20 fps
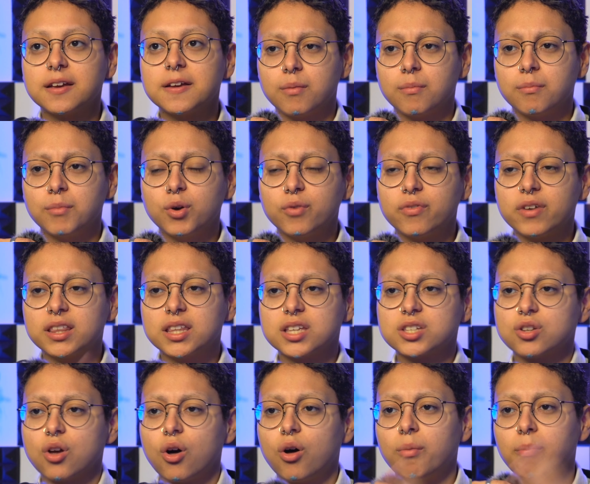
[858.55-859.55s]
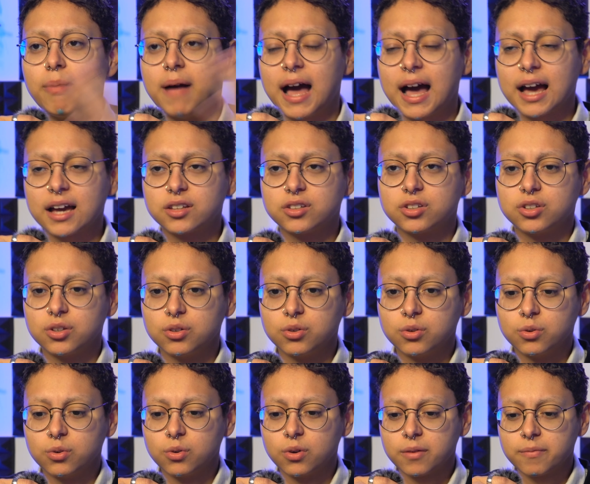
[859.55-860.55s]
Moving this all back
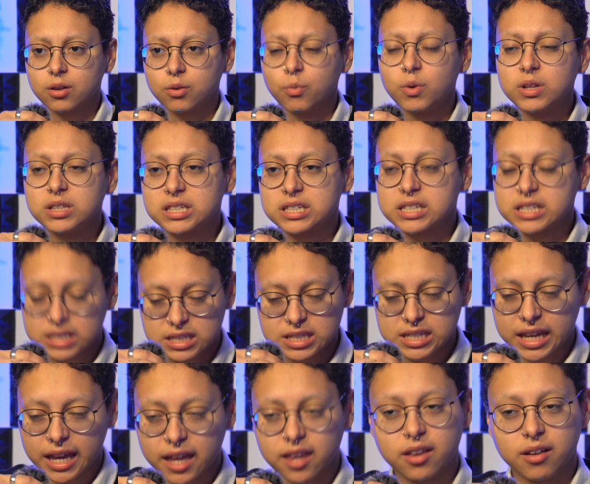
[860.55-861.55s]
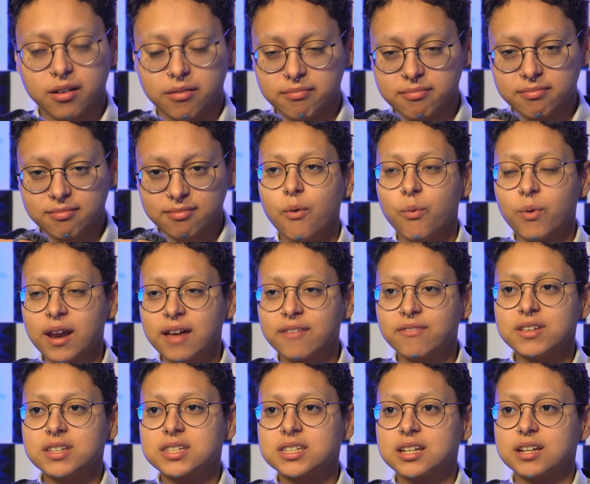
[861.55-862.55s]
to Winston-Salem, when I
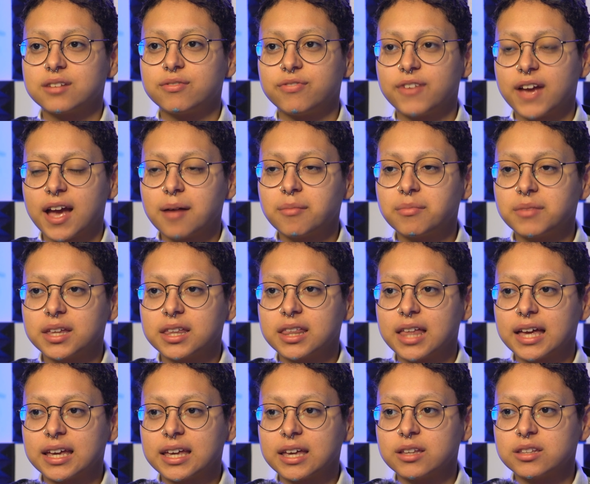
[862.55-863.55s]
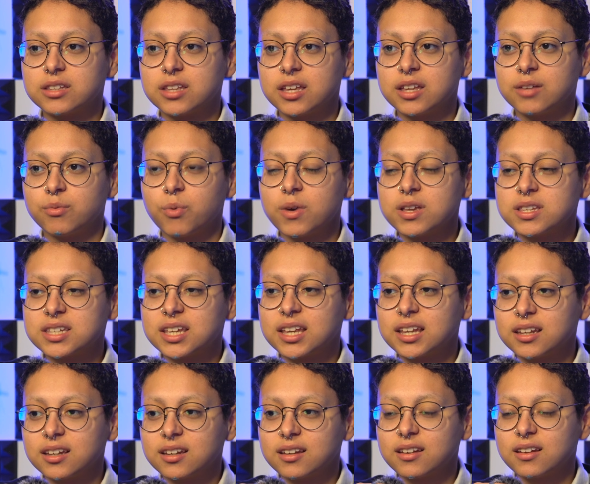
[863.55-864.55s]
visited family, like, it
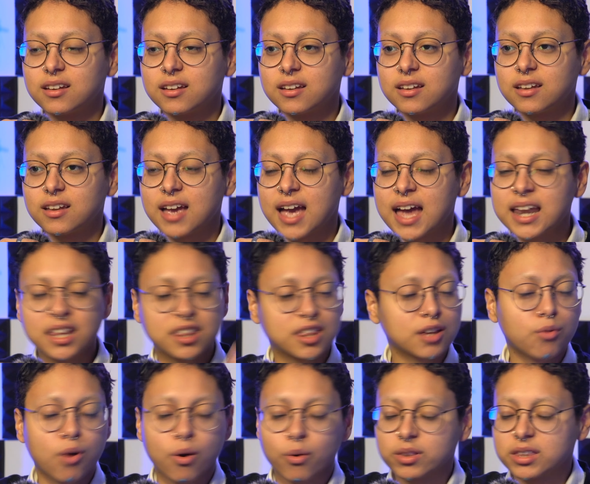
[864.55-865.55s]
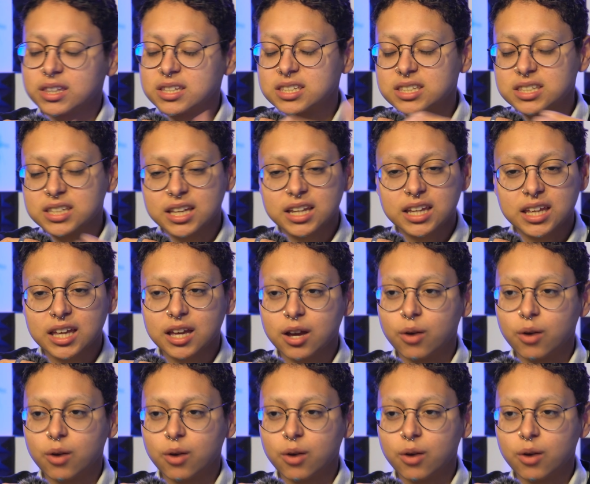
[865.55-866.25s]
wasn't anything wrong with the city.